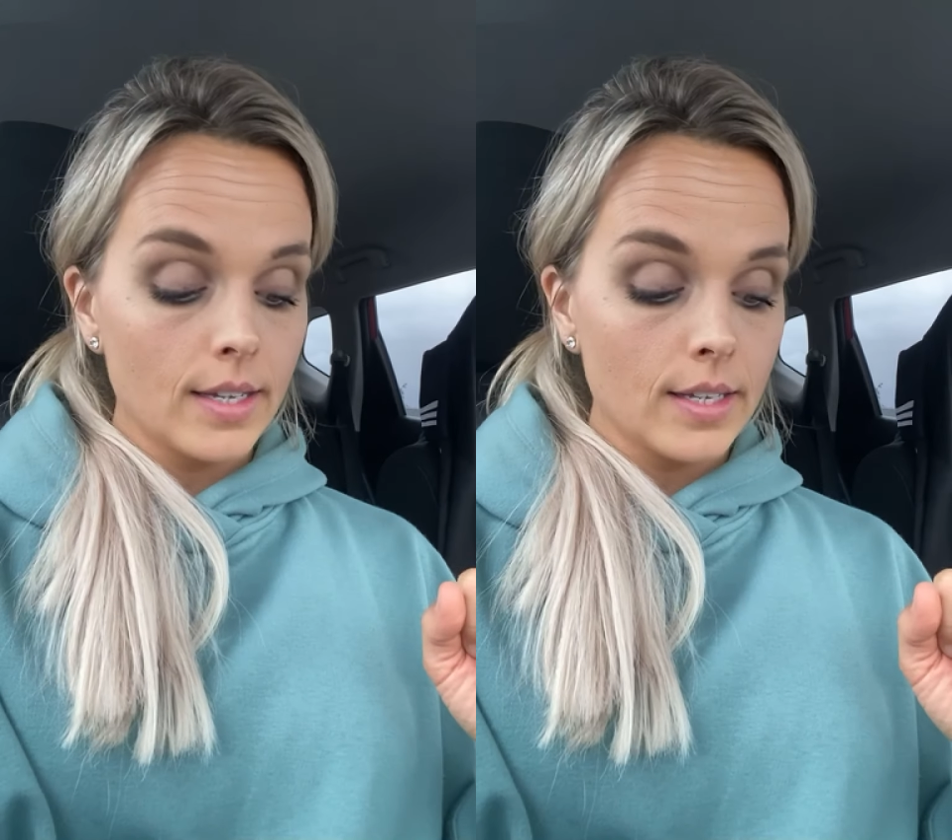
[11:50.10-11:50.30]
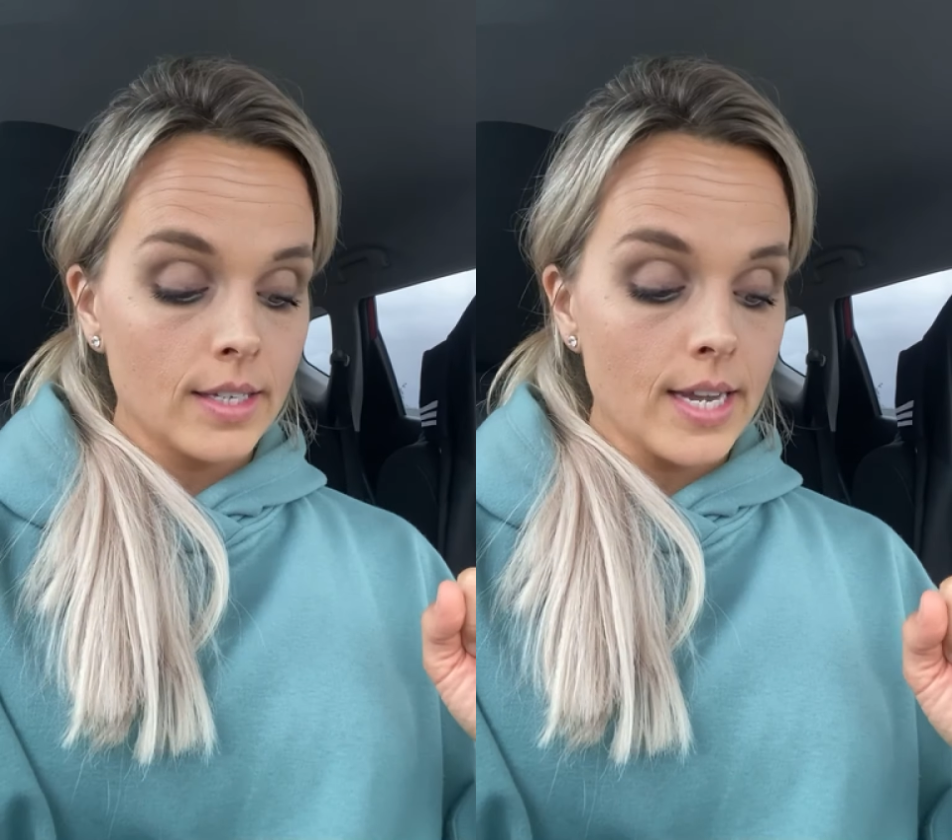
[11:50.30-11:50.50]

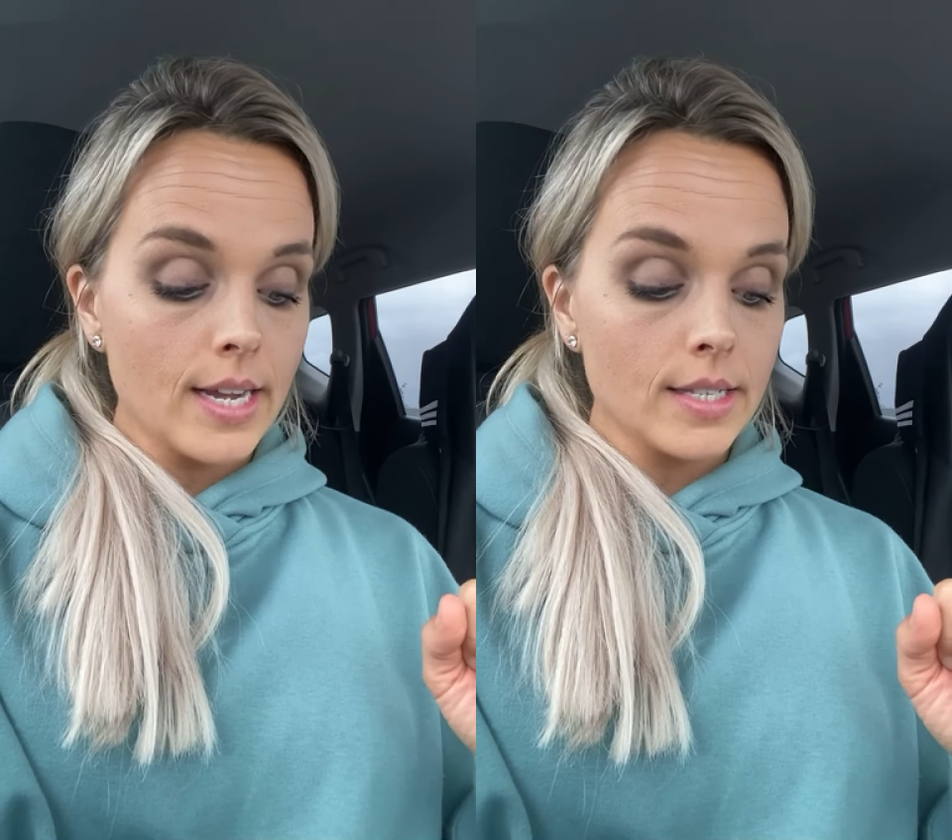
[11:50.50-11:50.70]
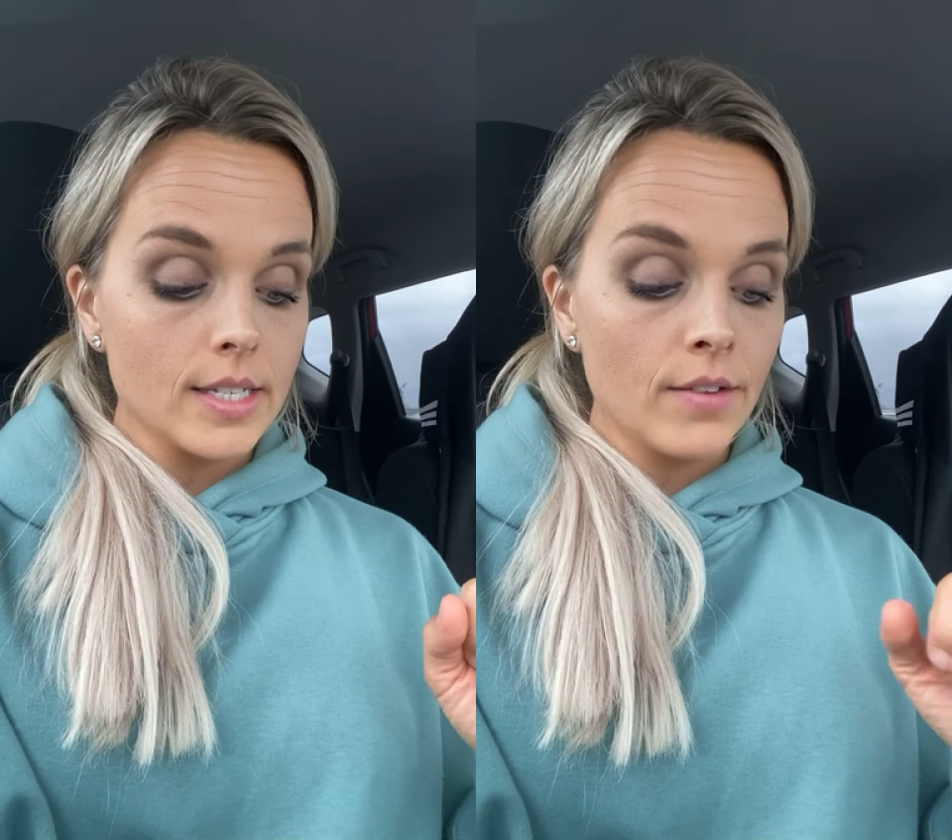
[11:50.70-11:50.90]

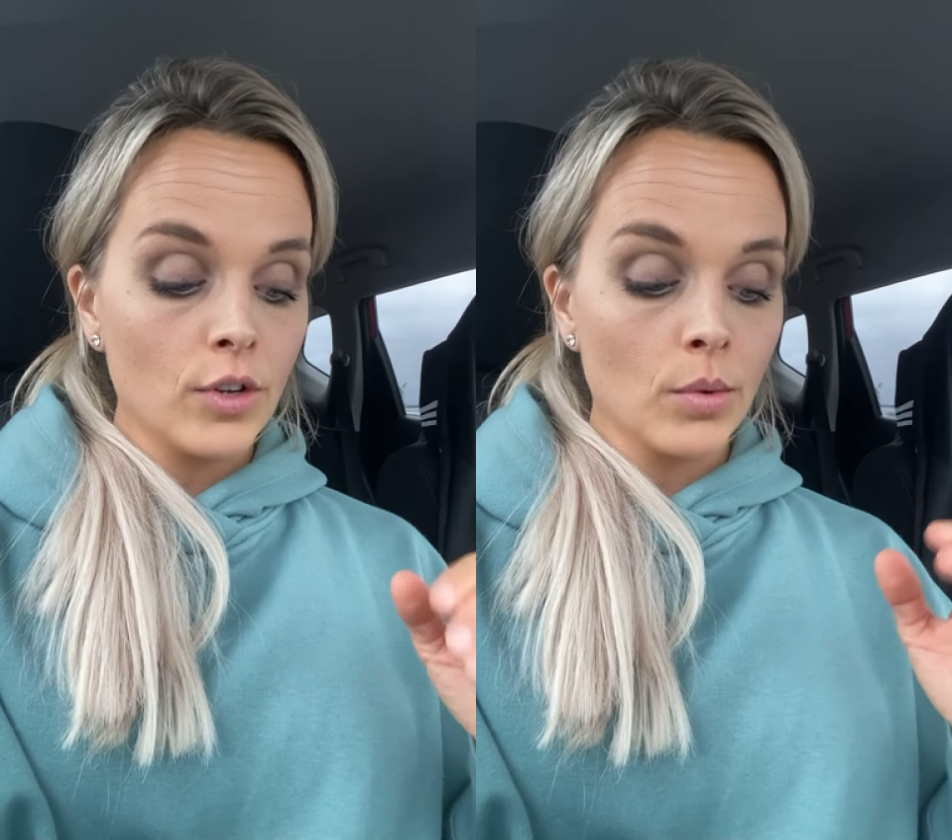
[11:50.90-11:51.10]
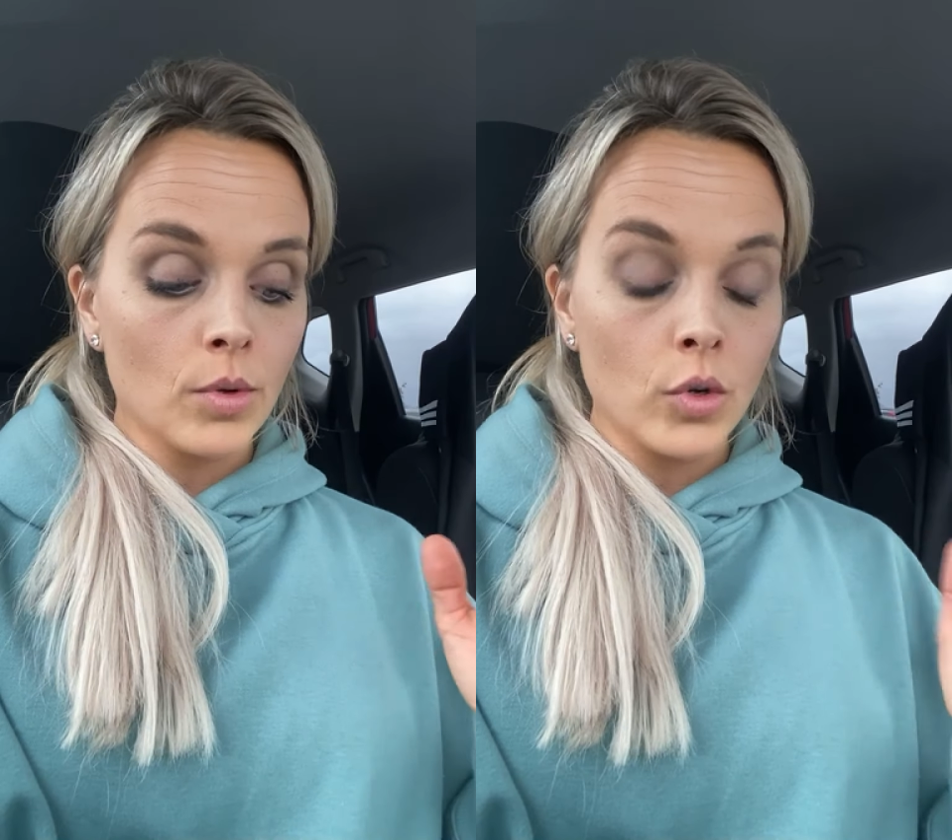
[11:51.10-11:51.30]
get, if
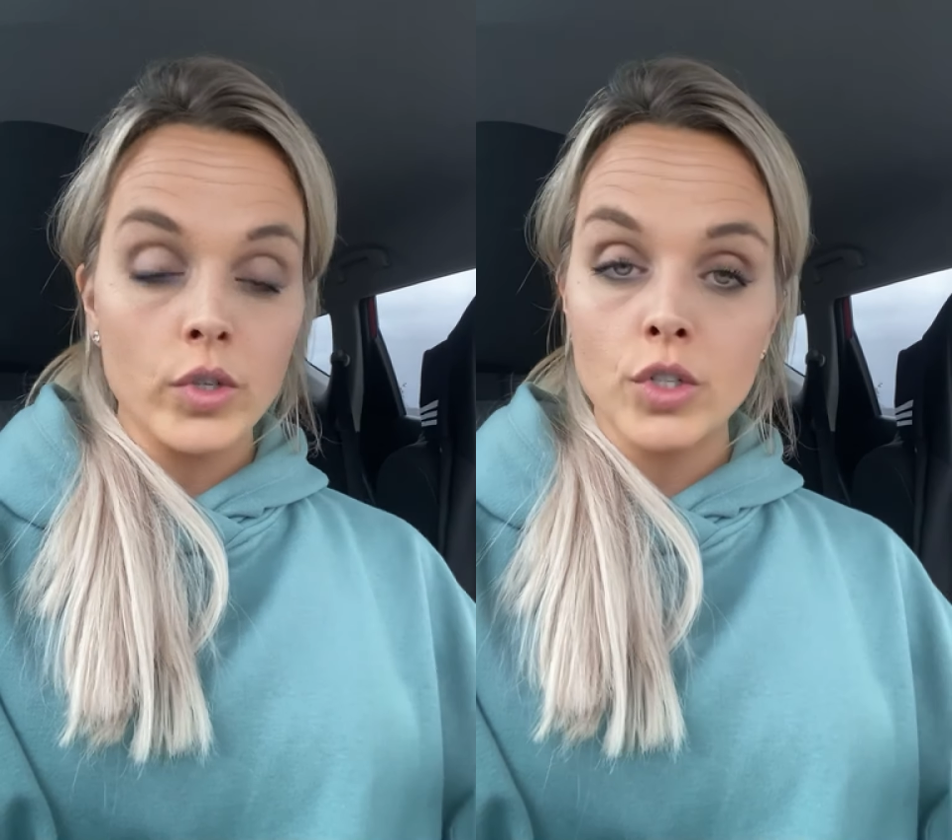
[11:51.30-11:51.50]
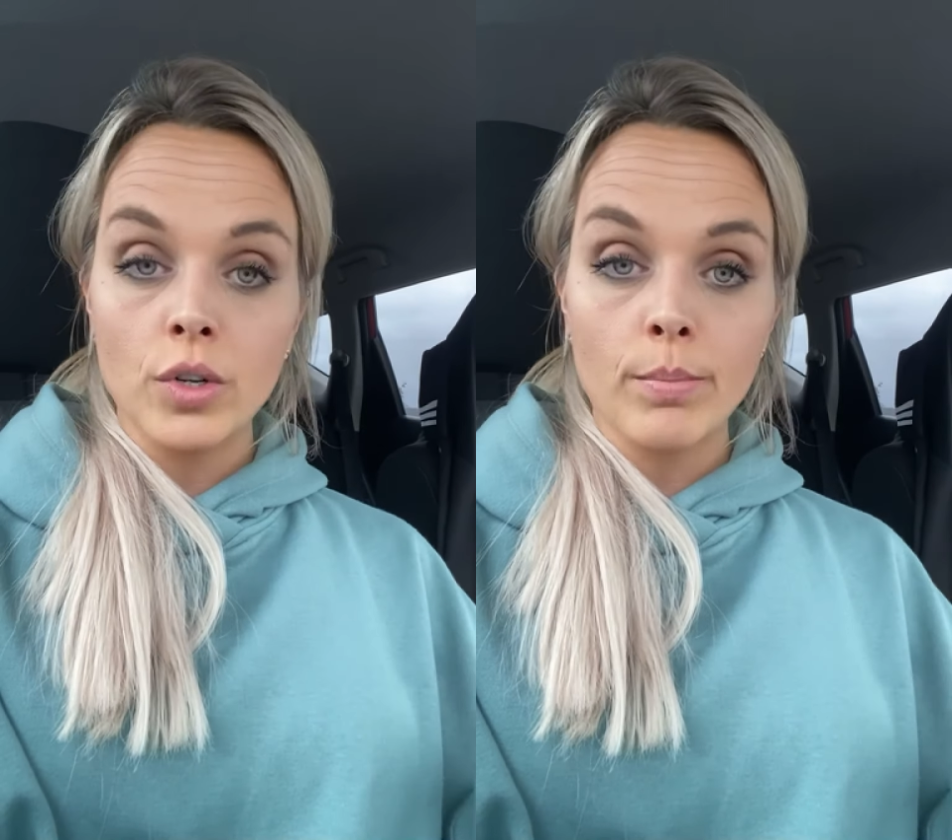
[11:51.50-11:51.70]
you're
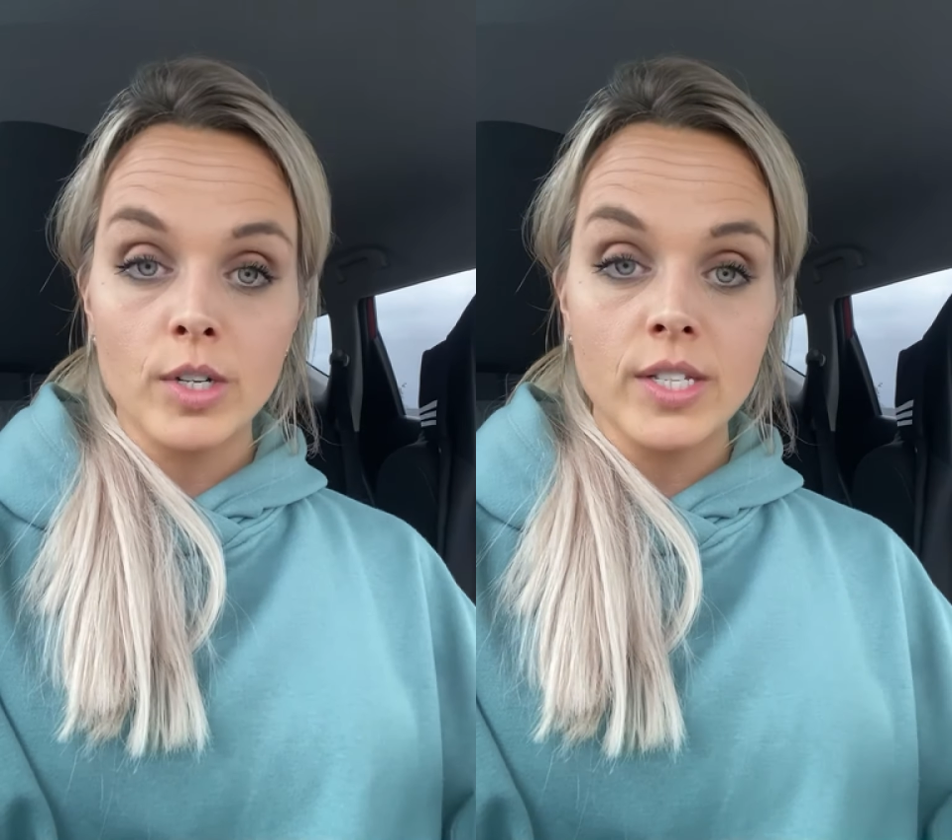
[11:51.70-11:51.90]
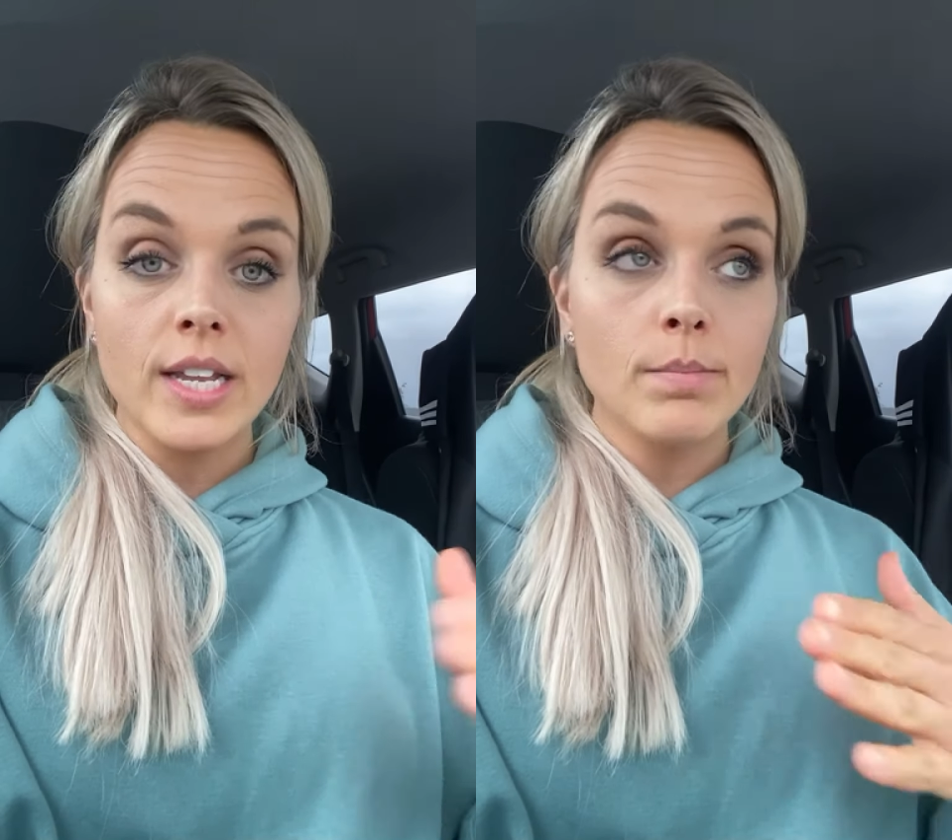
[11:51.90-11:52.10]
doing a
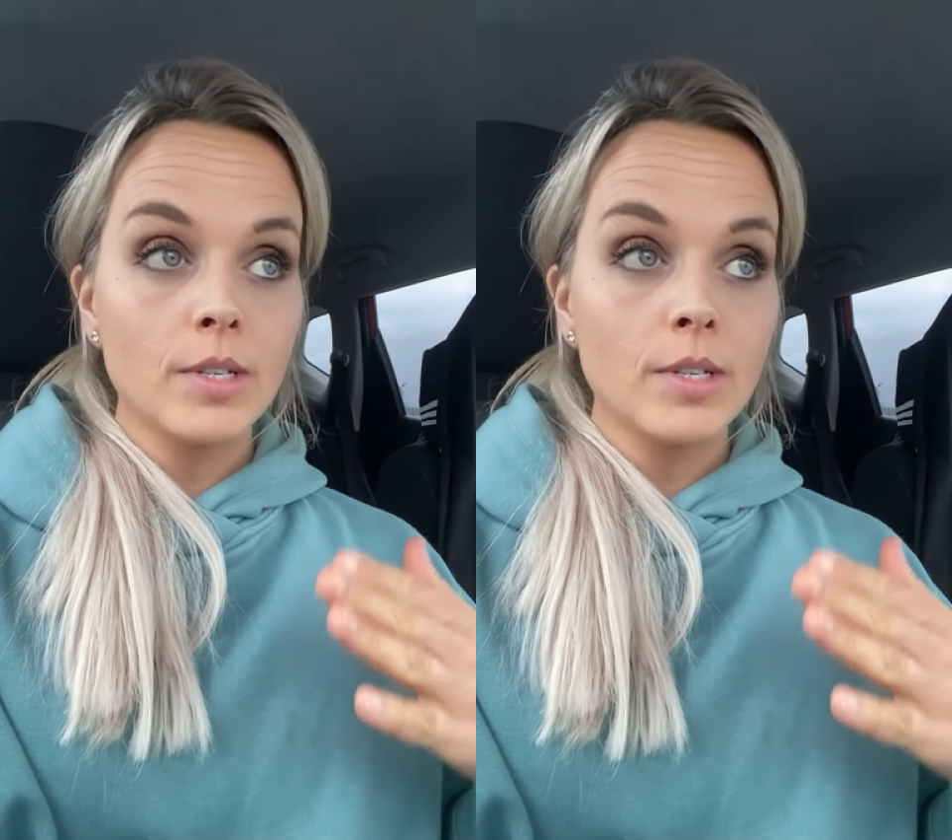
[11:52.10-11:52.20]
percent,